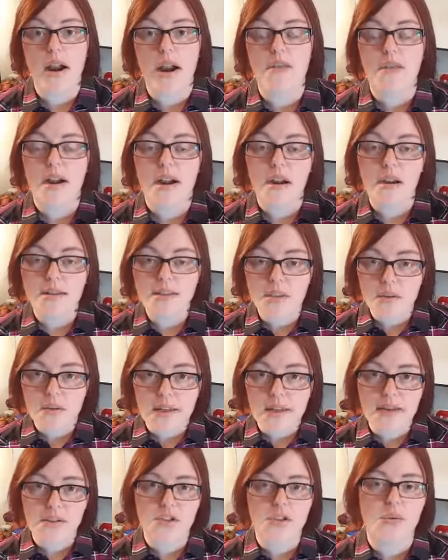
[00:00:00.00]
And then I also
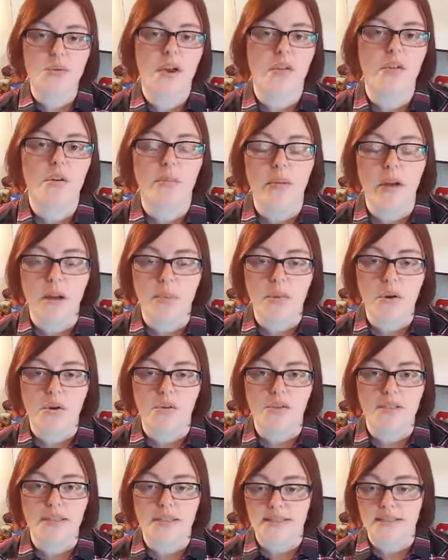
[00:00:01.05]
linked to another blog post.